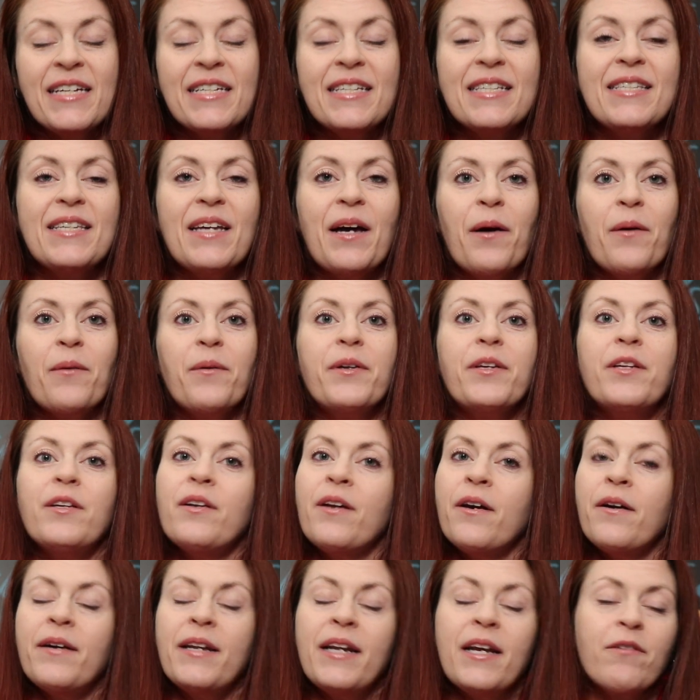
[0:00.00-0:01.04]
So,
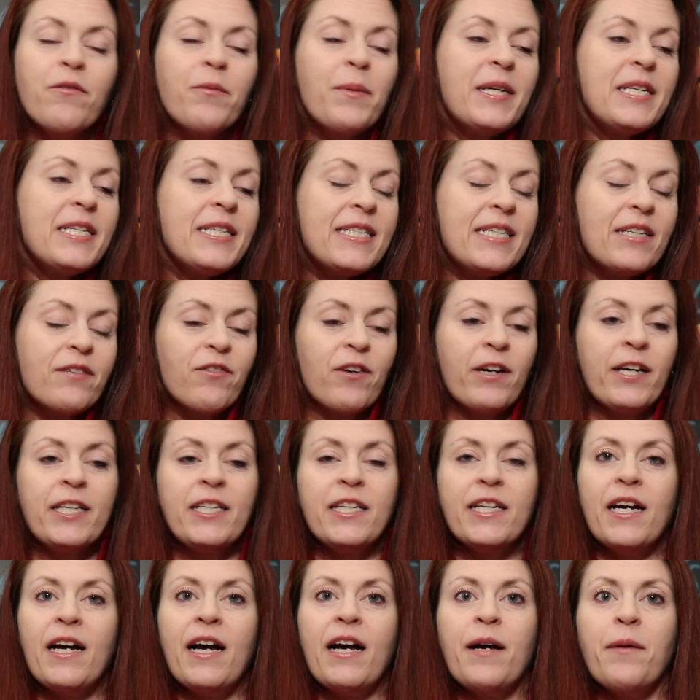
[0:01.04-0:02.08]
and everybody's
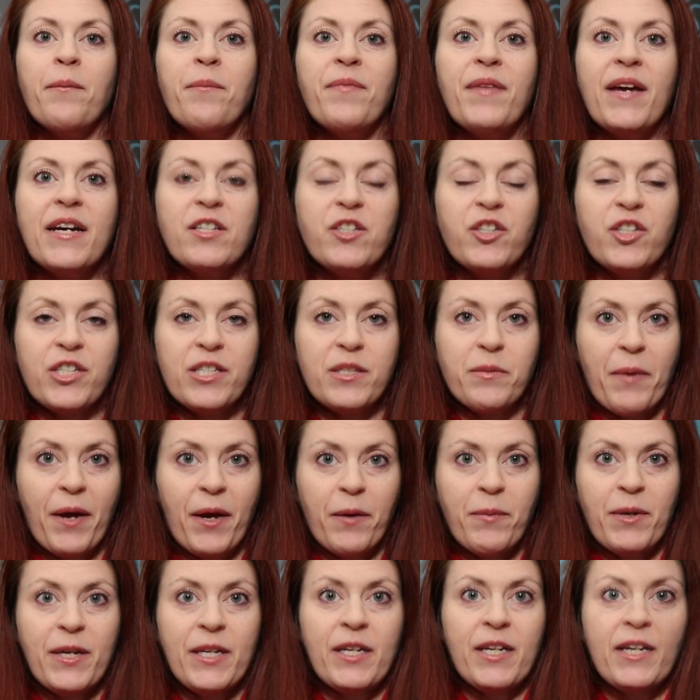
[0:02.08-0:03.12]
different. That's just my
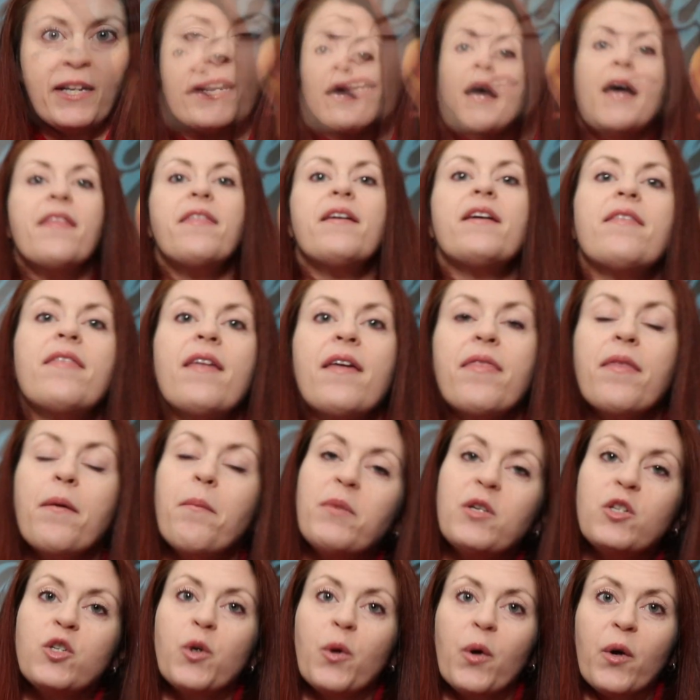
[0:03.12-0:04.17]
opinion. I think that the
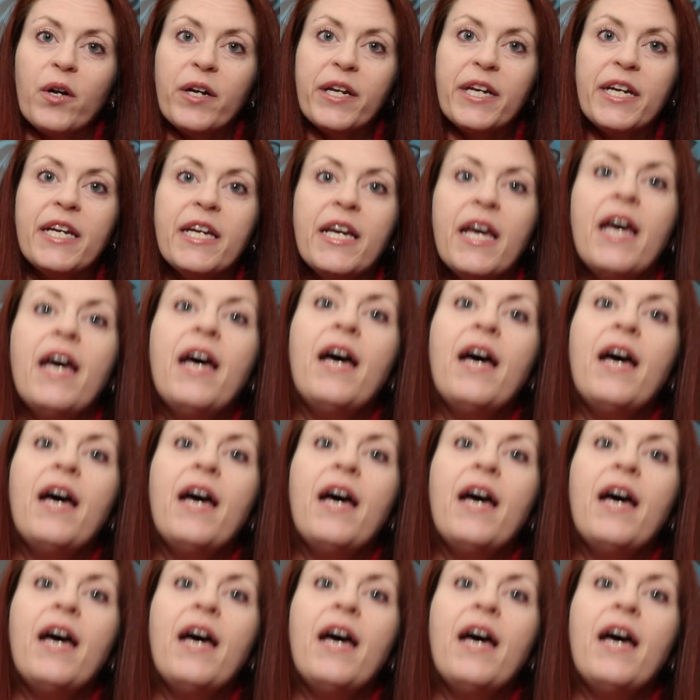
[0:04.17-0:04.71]
majority